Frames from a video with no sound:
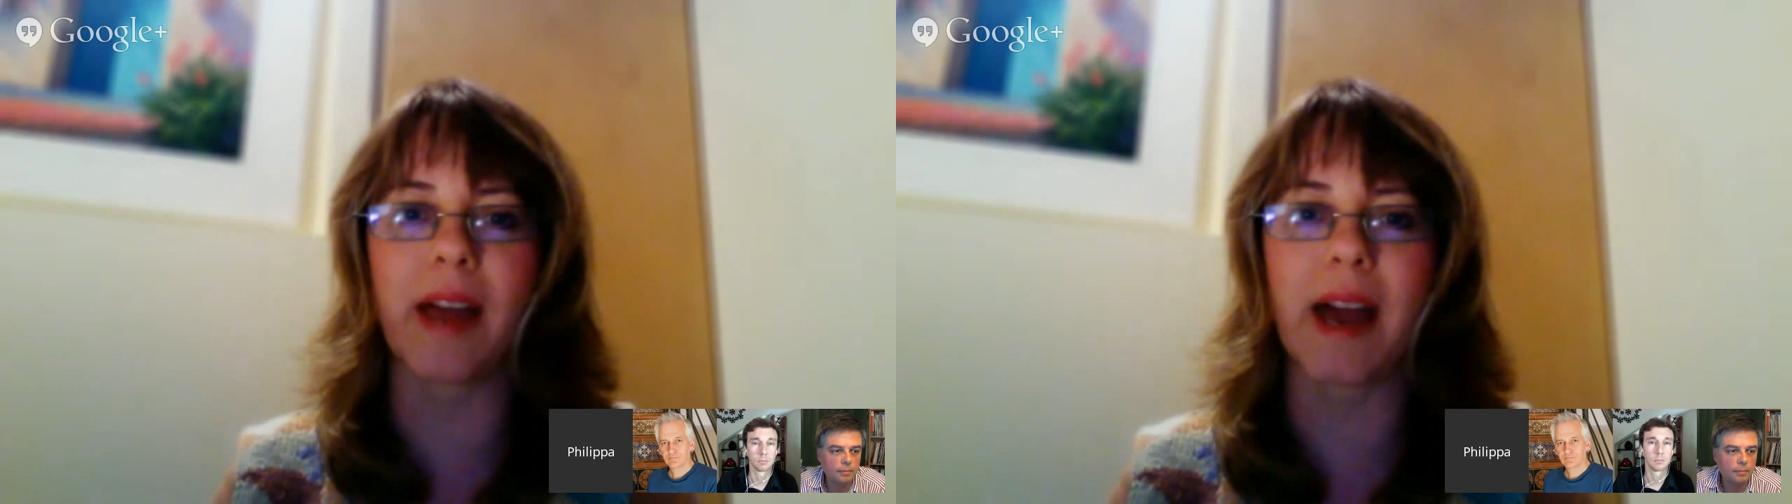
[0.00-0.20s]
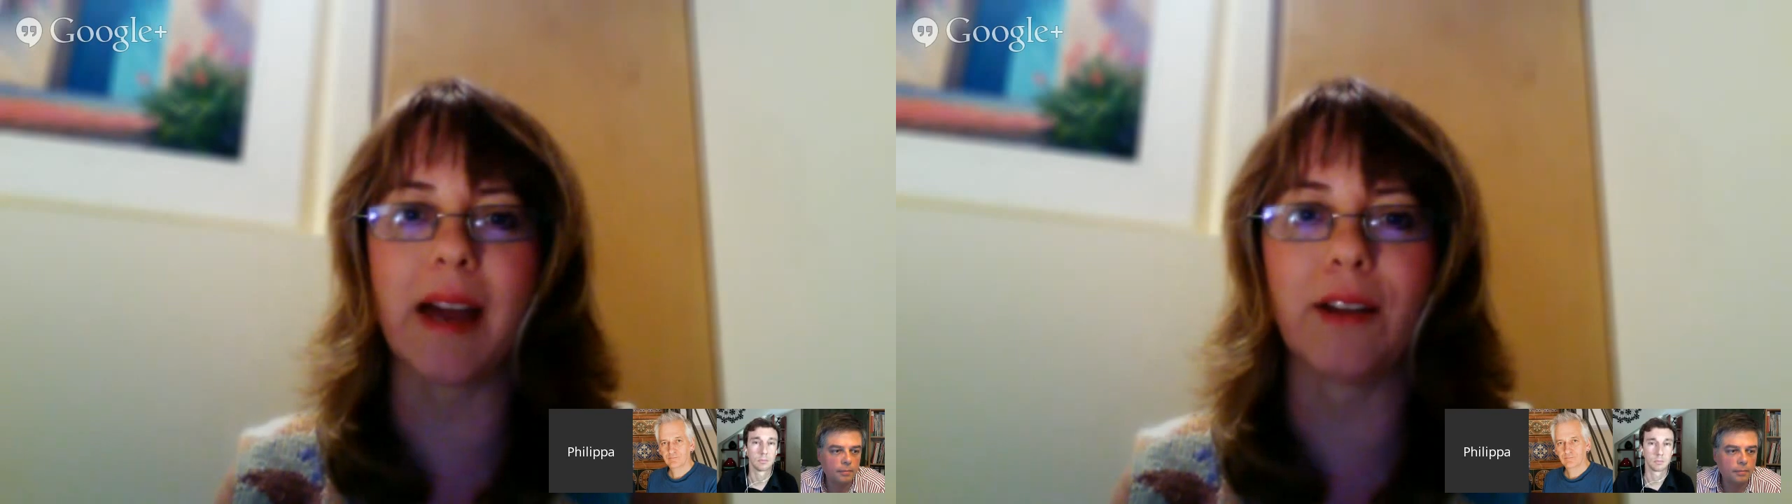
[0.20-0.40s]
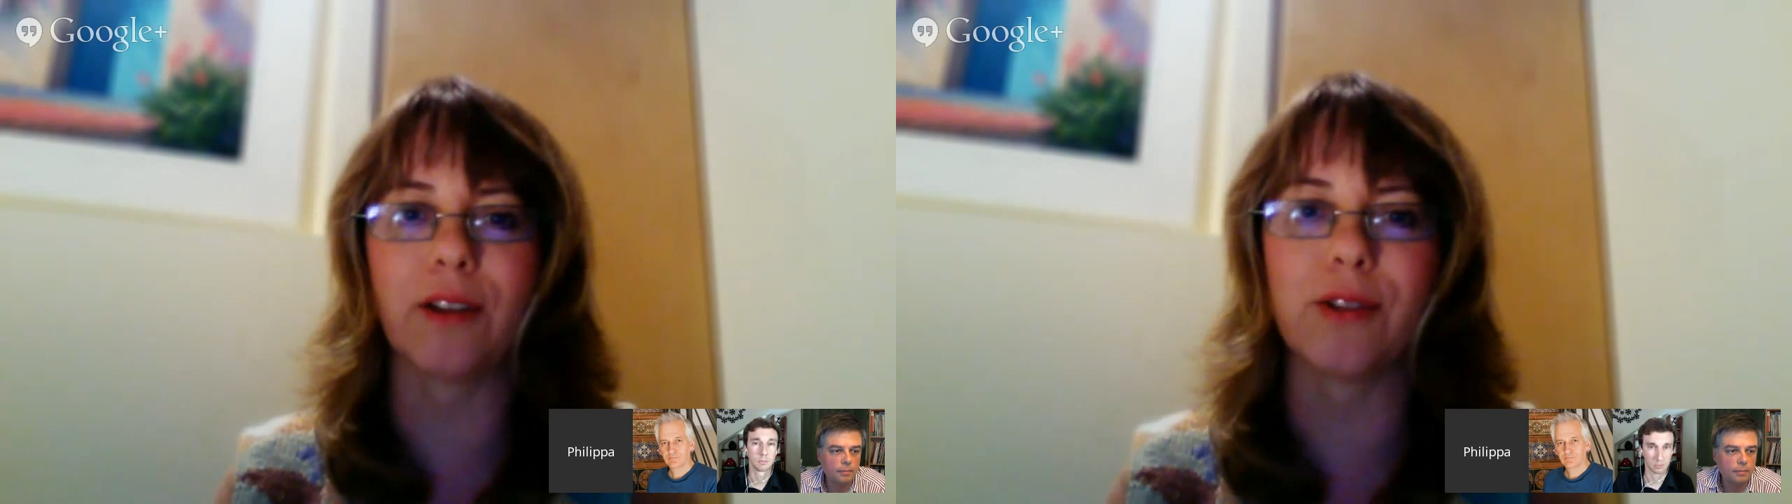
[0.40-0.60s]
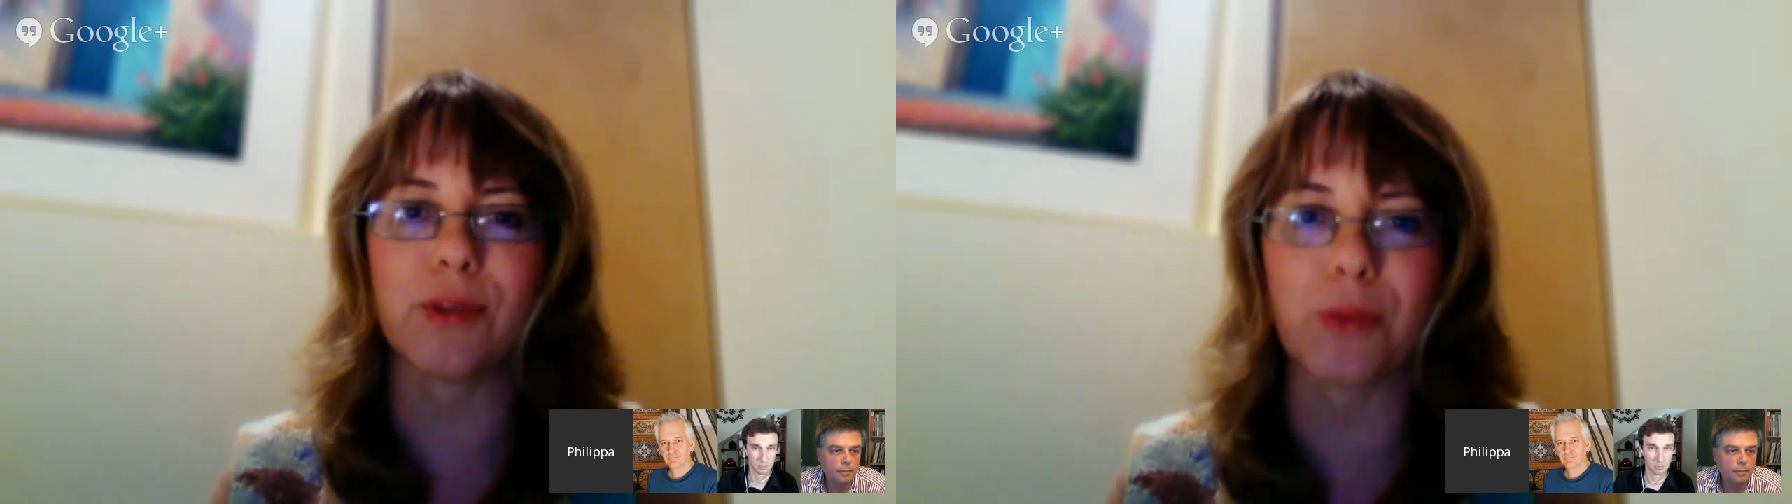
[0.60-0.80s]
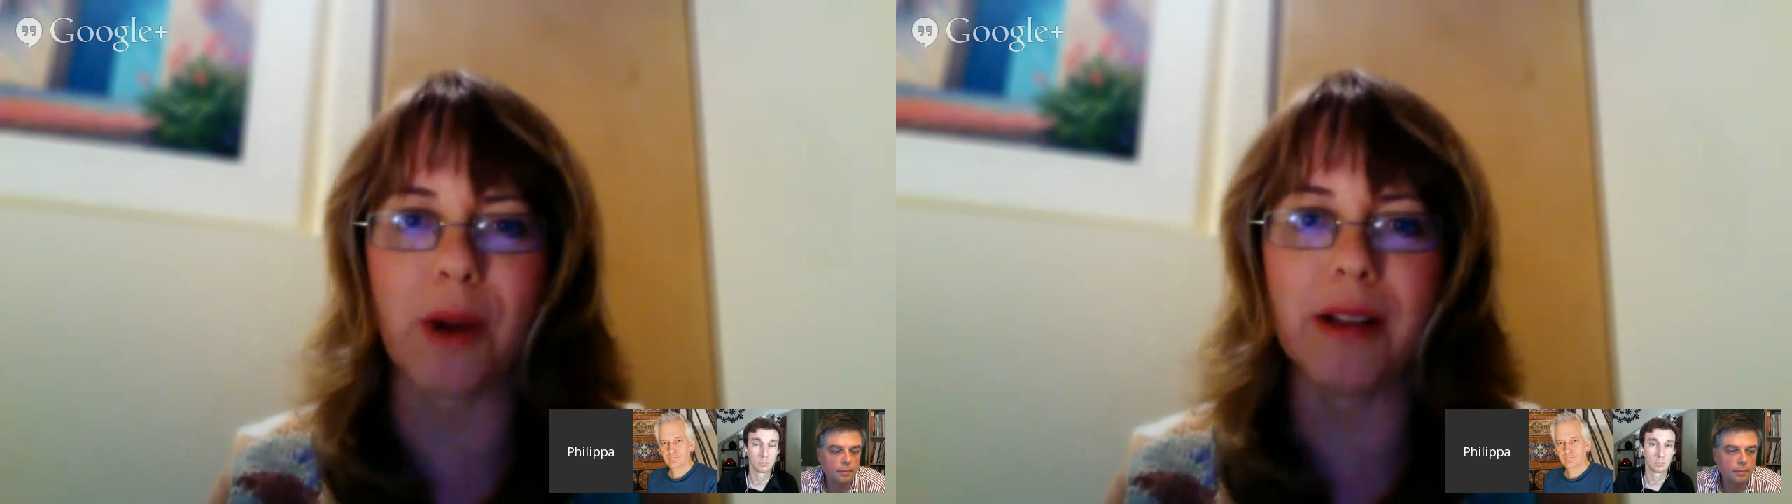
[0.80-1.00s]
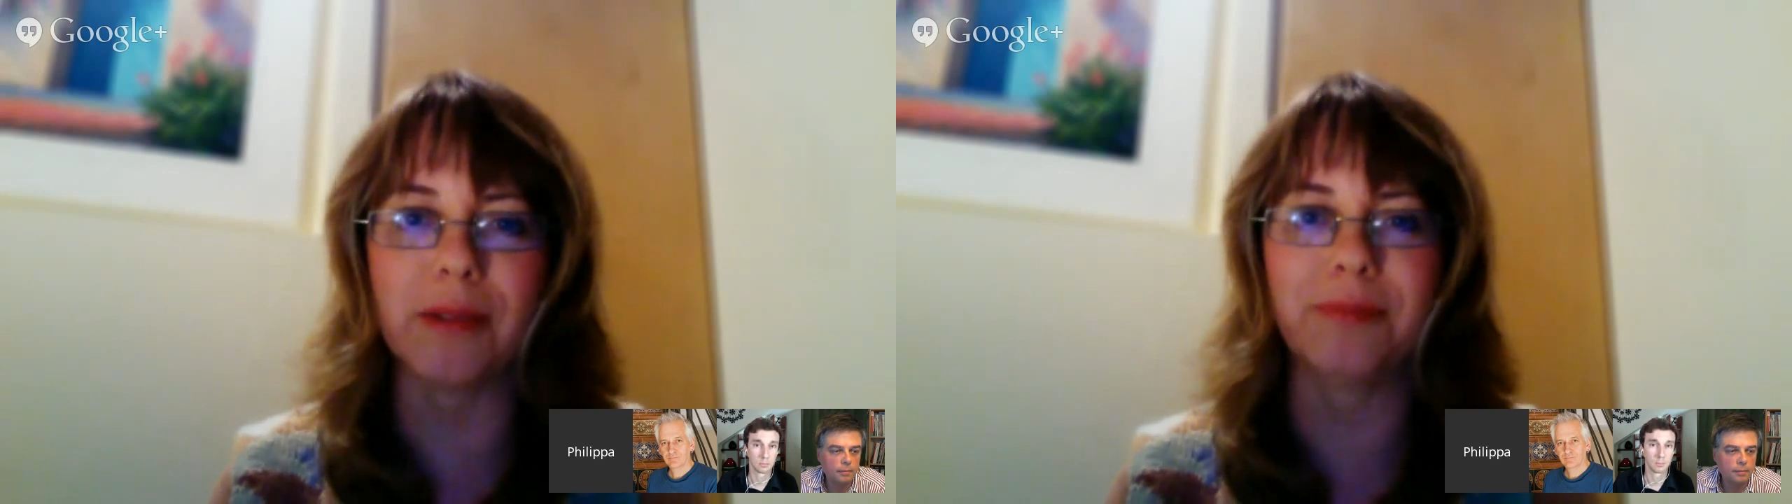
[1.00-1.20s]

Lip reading: that angle as well.